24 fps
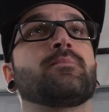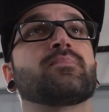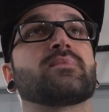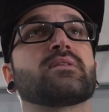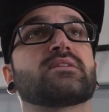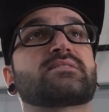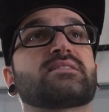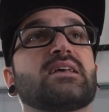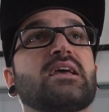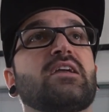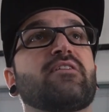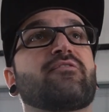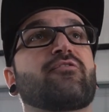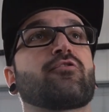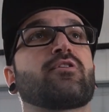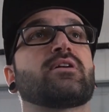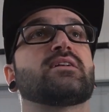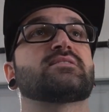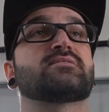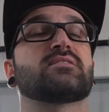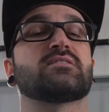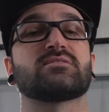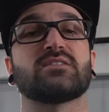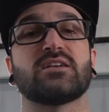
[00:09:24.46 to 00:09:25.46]
say for
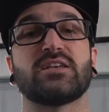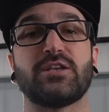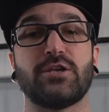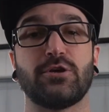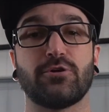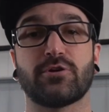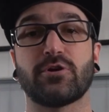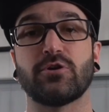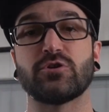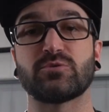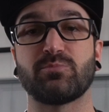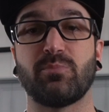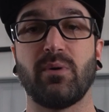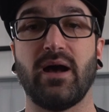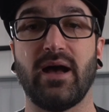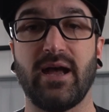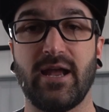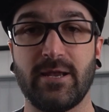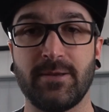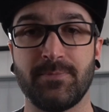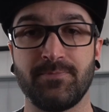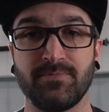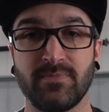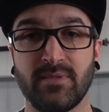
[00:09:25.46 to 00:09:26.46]
instance a year goes
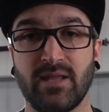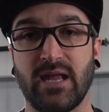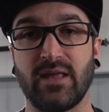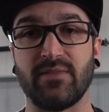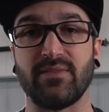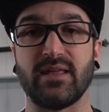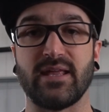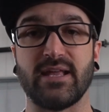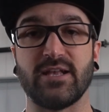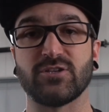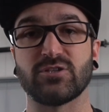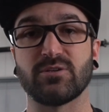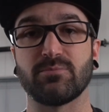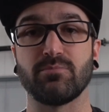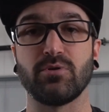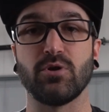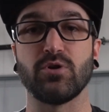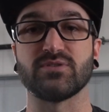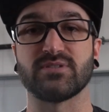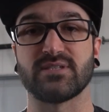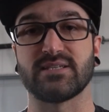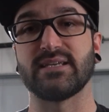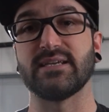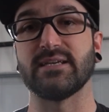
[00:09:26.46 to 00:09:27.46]
by and the engine
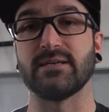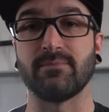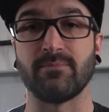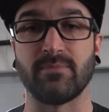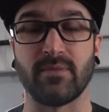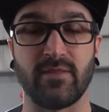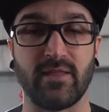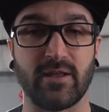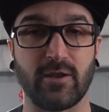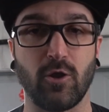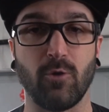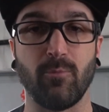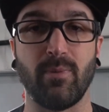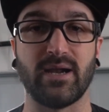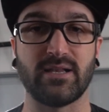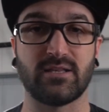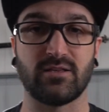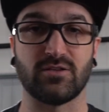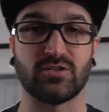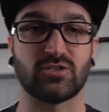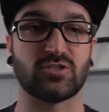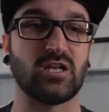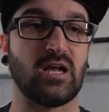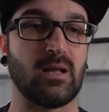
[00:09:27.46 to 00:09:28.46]
blows again, and they go back
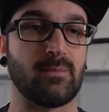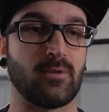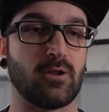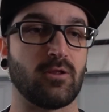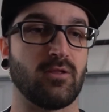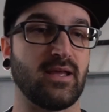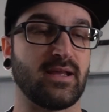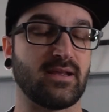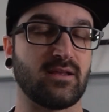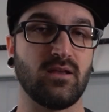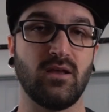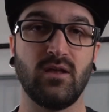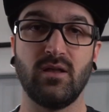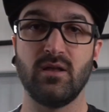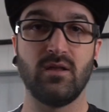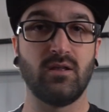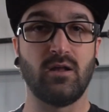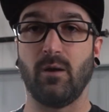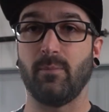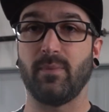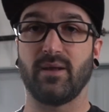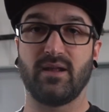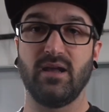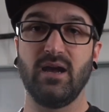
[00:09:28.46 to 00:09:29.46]
to the shop and they're like,
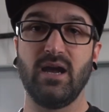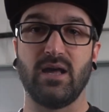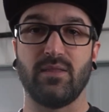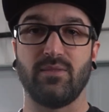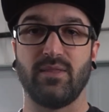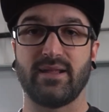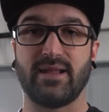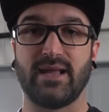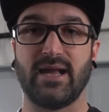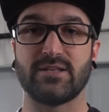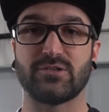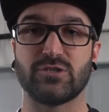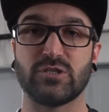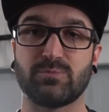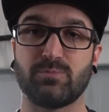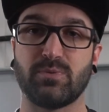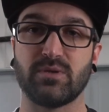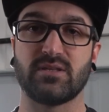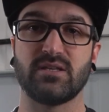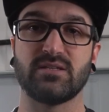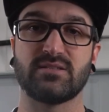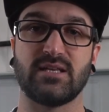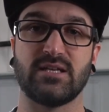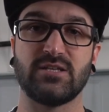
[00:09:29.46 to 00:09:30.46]
oh my God, like I just
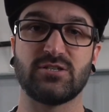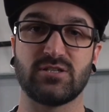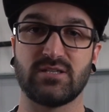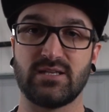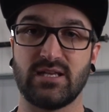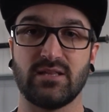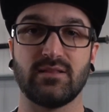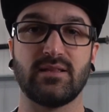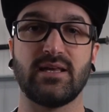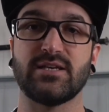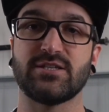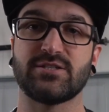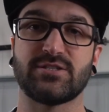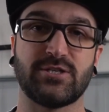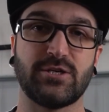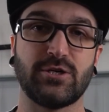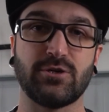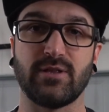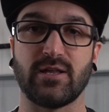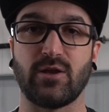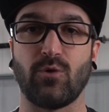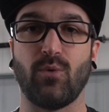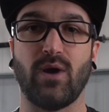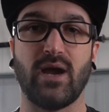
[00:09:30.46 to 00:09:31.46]
put this engine in last
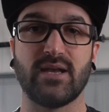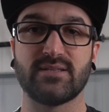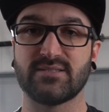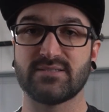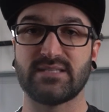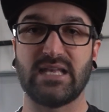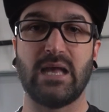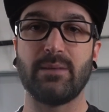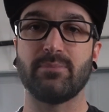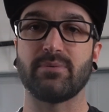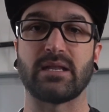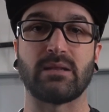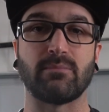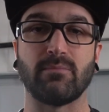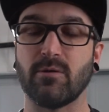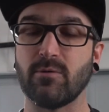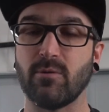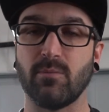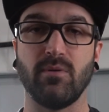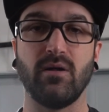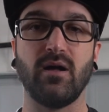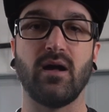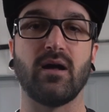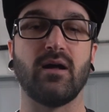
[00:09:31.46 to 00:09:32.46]
year, like why is this happening, blah,
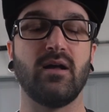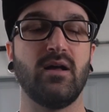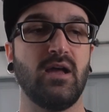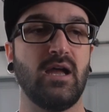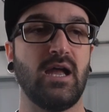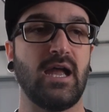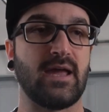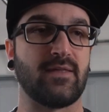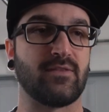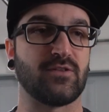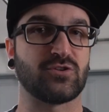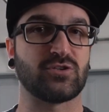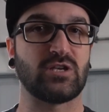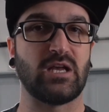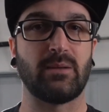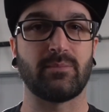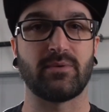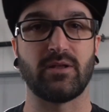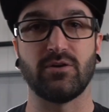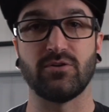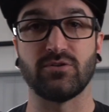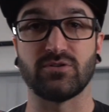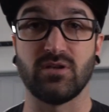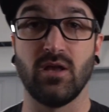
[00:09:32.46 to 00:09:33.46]
blah, blah. And the
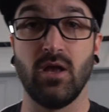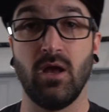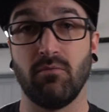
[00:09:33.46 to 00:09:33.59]
shop goes,